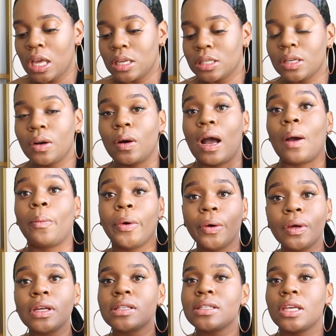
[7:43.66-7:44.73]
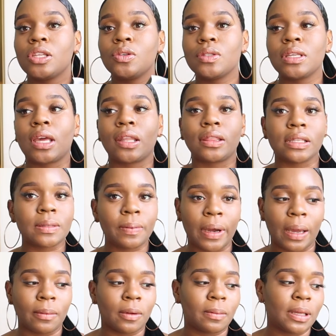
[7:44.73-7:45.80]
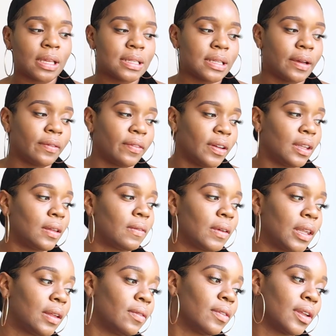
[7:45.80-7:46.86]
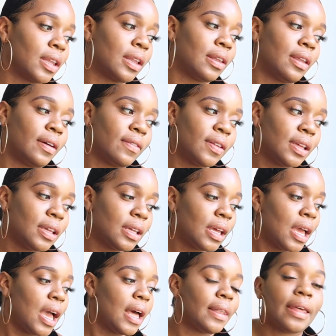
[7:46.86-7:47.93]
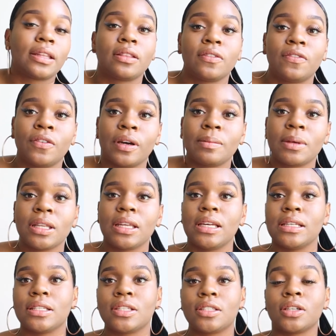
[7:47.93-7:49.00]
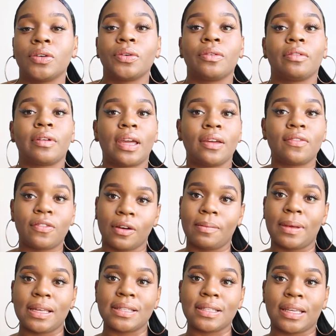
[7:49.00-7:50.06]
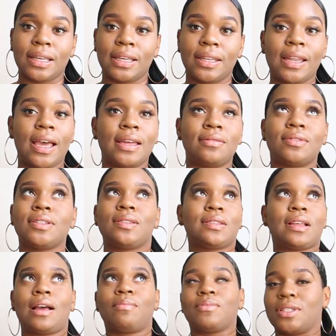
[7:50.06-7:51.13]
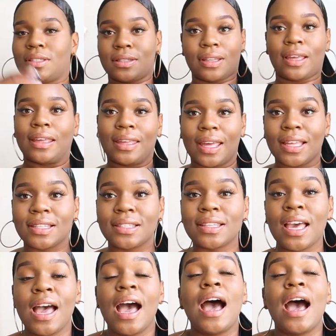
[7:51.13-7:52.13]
So I will continue to get this primer because I really, really, really love it. Like, the formula is so great for my skin. I'm just like, yes.